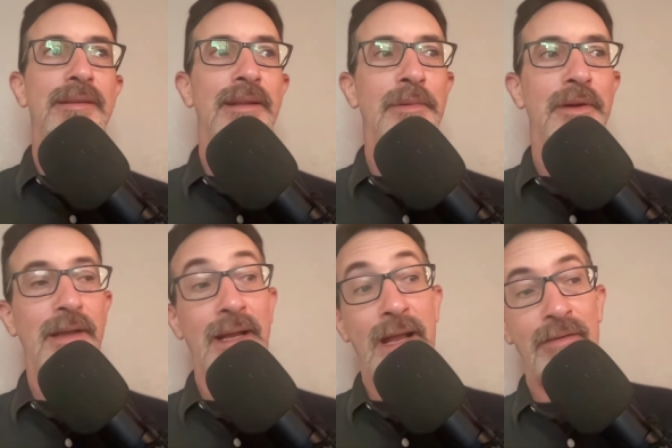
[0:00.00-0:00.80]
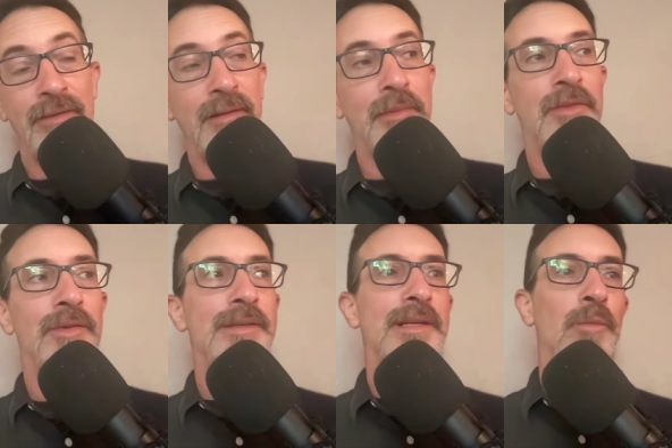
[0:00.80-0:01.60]
the W like how the
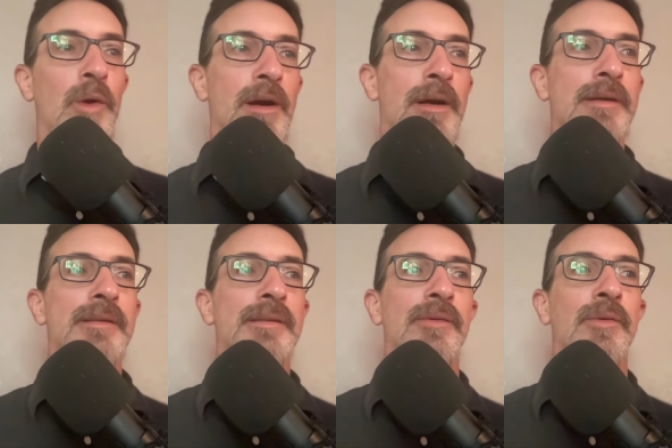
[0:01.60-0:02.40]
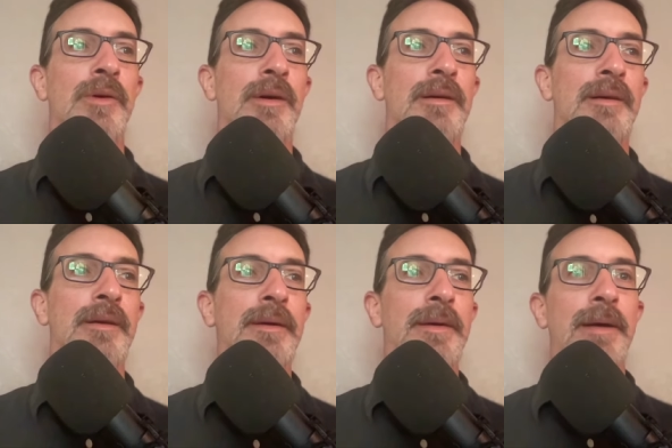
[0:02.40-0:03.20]
W3C works or
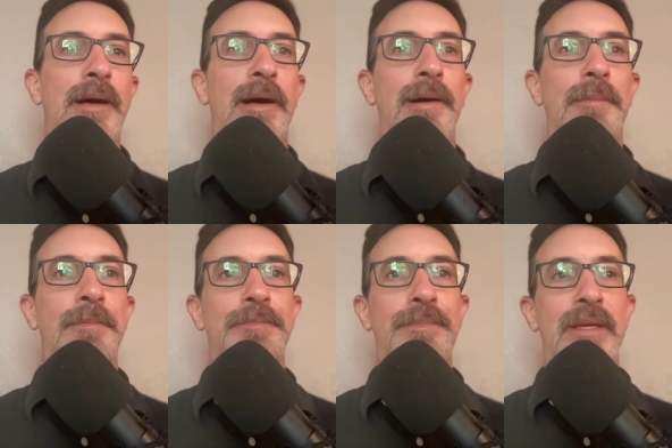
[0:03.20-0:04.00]
um,